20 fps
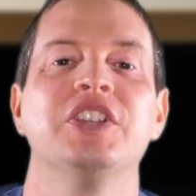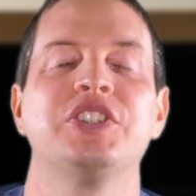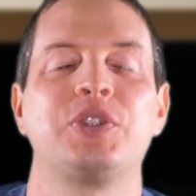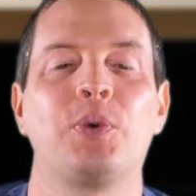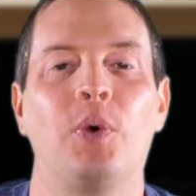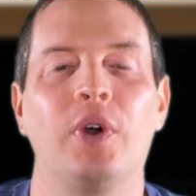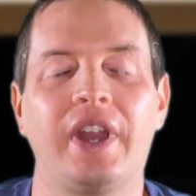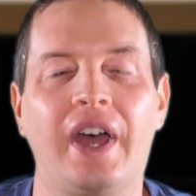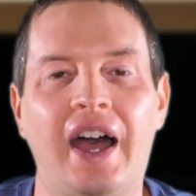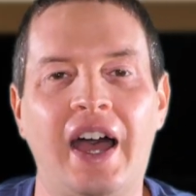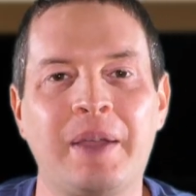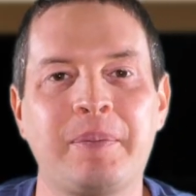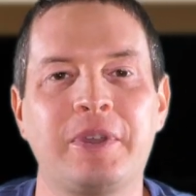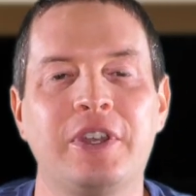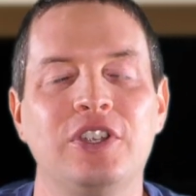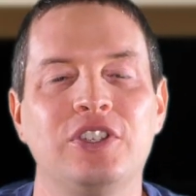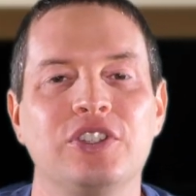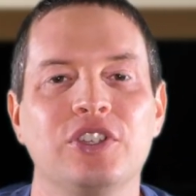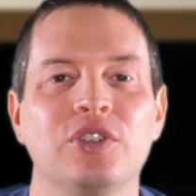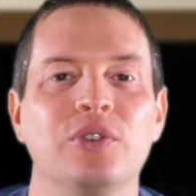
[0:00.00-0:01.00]
So what I'm going
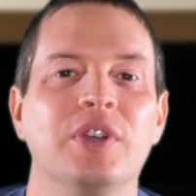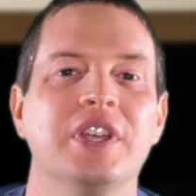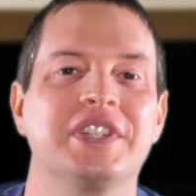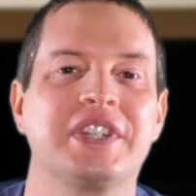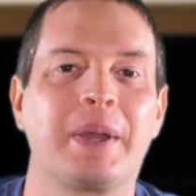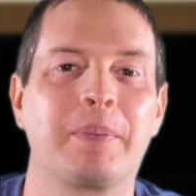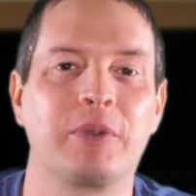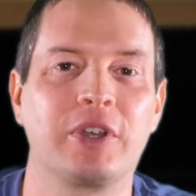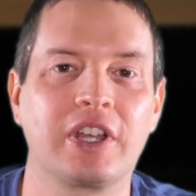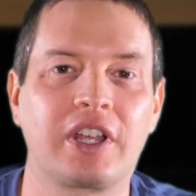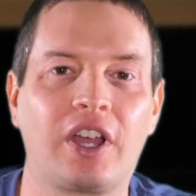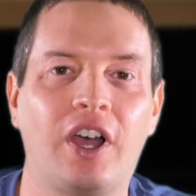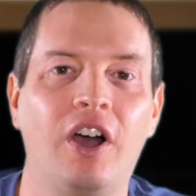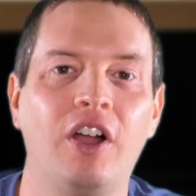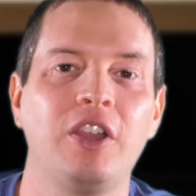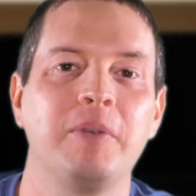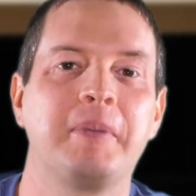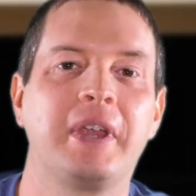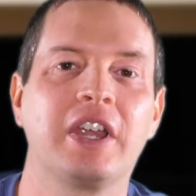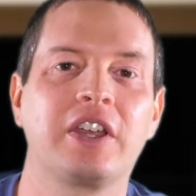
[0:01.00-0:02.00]
to do is I'm going to
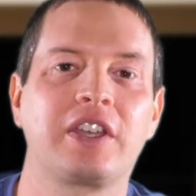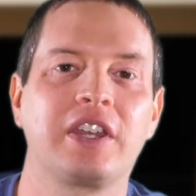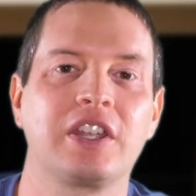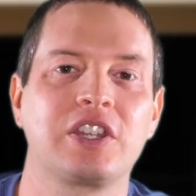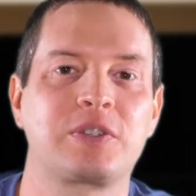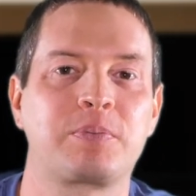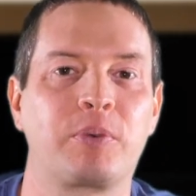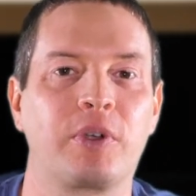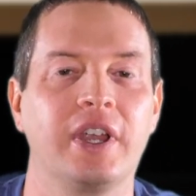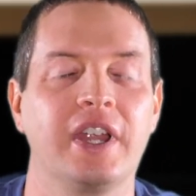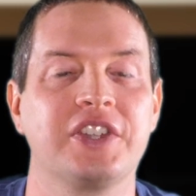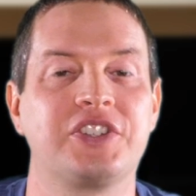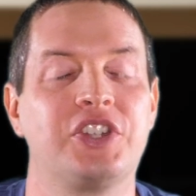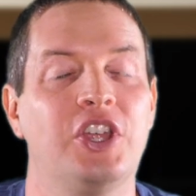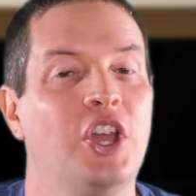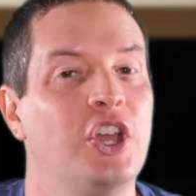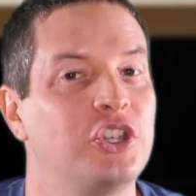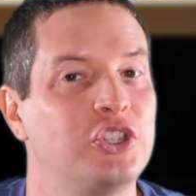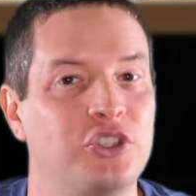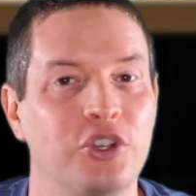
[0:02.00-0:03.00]
call American Express.
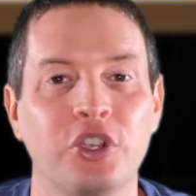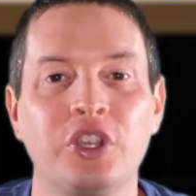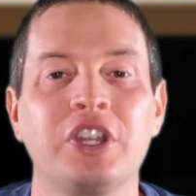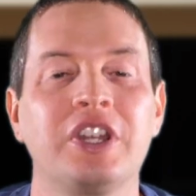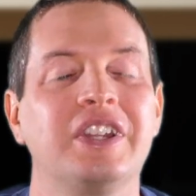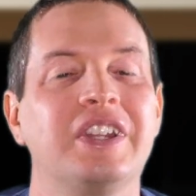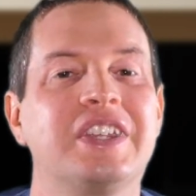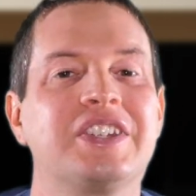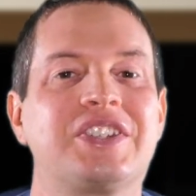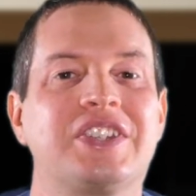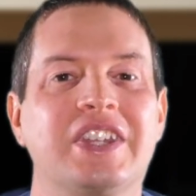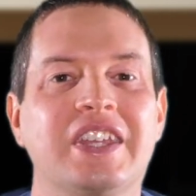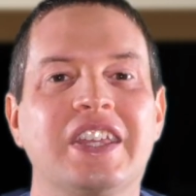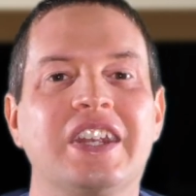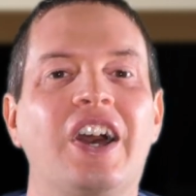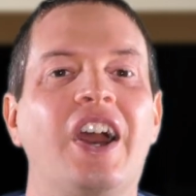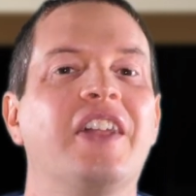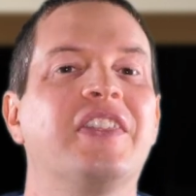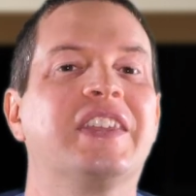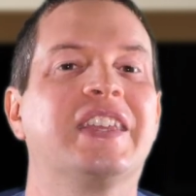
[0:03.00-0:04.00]
You're going to listen in
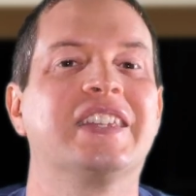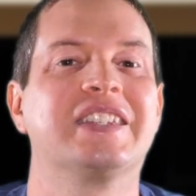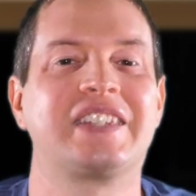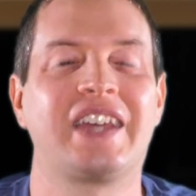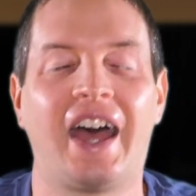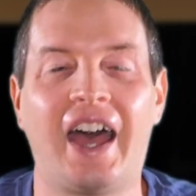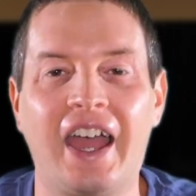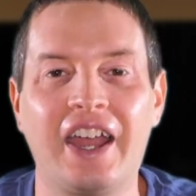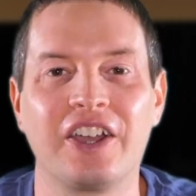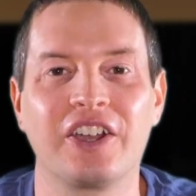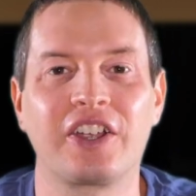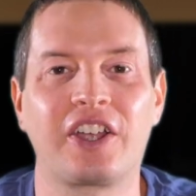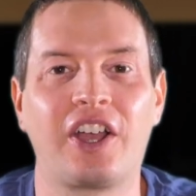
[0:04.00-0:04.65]
on the entire